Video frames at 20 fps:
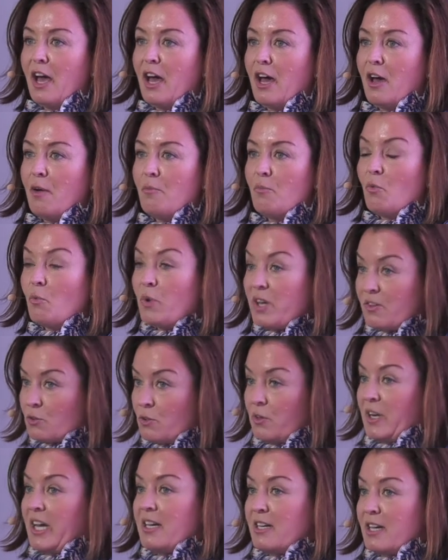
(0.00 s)
Um, we have
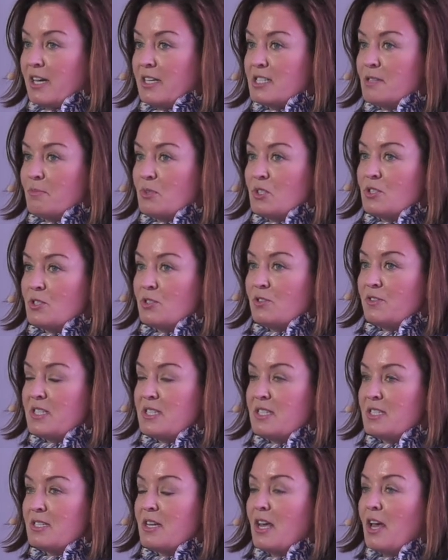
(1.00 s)
great customer
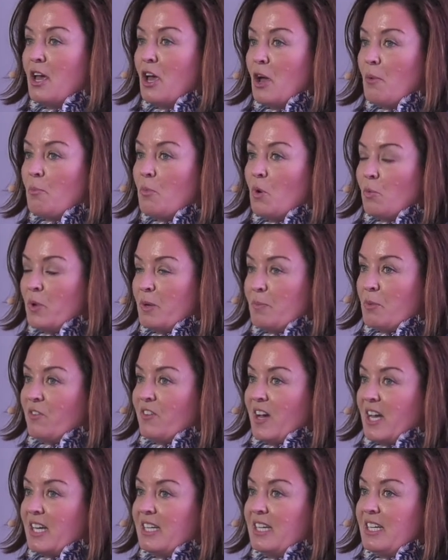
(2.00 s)
service, but we
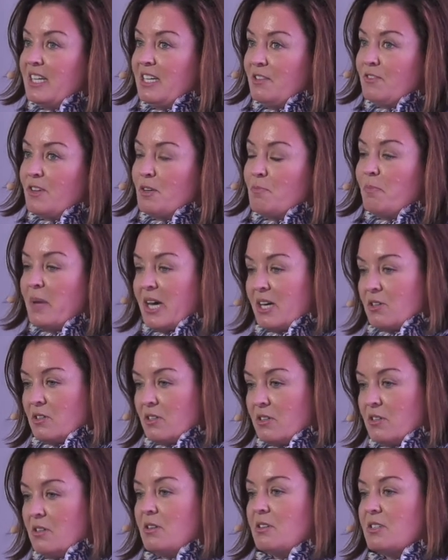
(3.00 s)
provide even
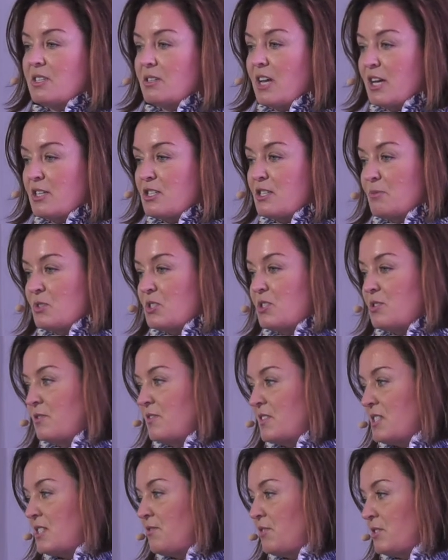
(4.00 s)
better customer
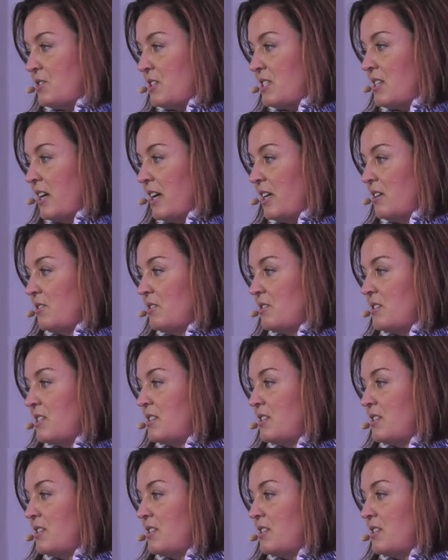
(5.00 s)
service for designers.